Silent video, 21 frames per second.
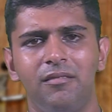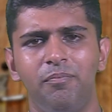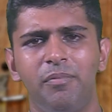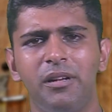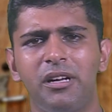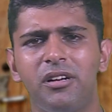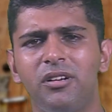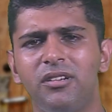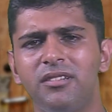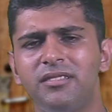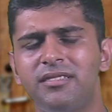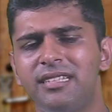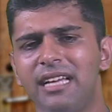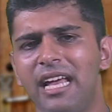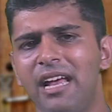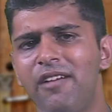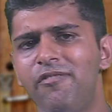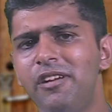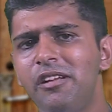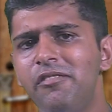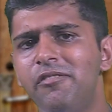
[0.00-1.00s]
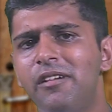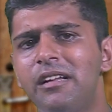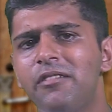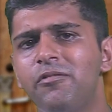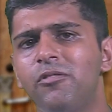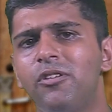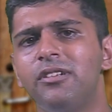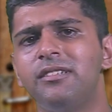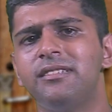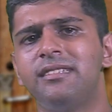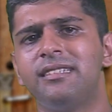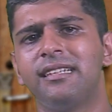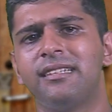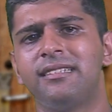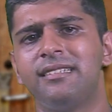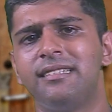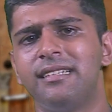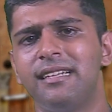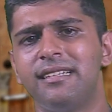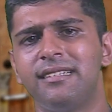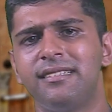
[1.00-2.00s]
Because everyone wants
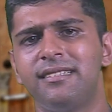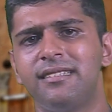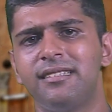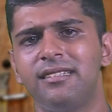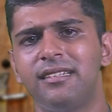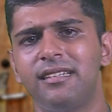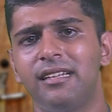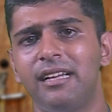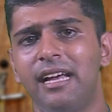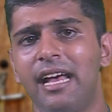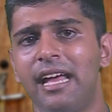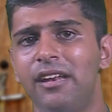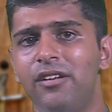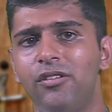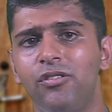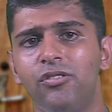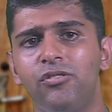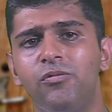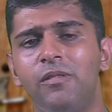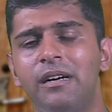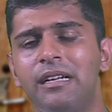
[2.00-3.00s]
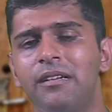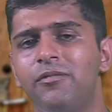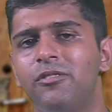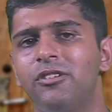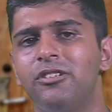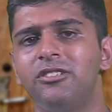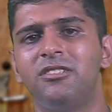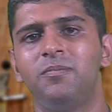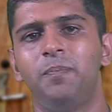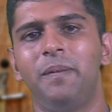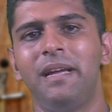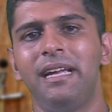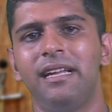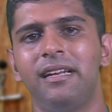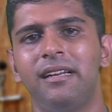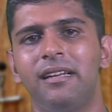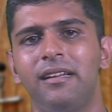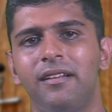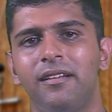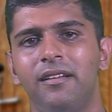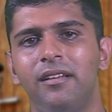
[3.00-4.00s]
success and no one wants
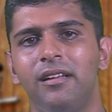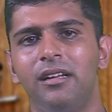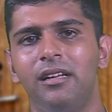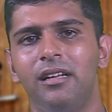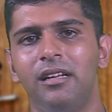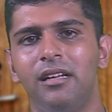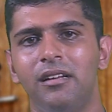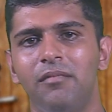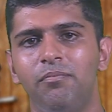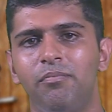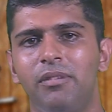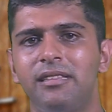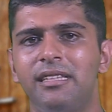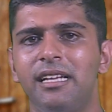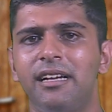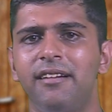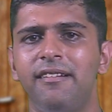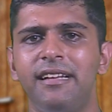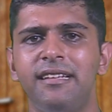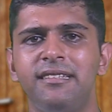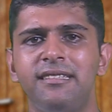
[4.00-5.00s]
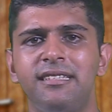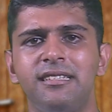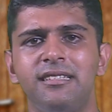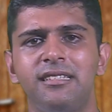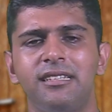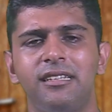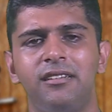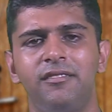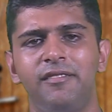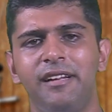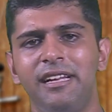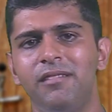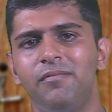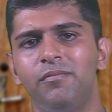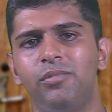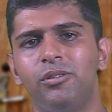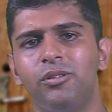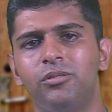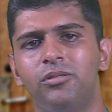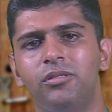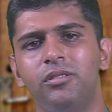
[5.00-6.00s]
pain. But there isn't a
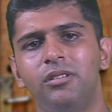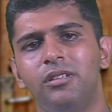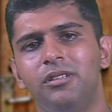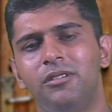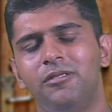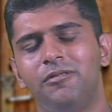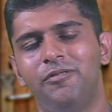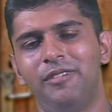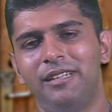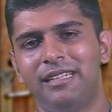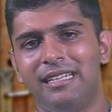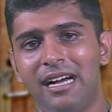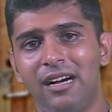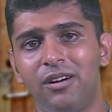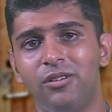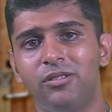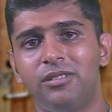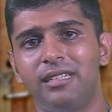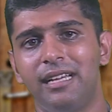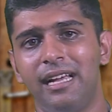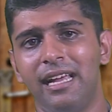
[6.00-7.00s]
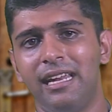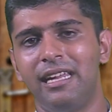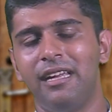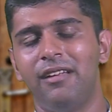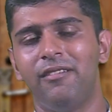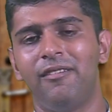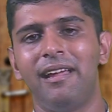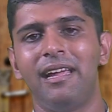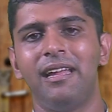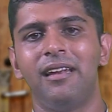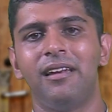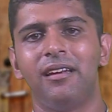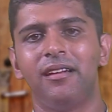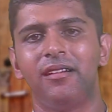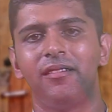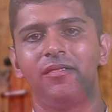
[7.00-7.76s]
rainbow without any rain.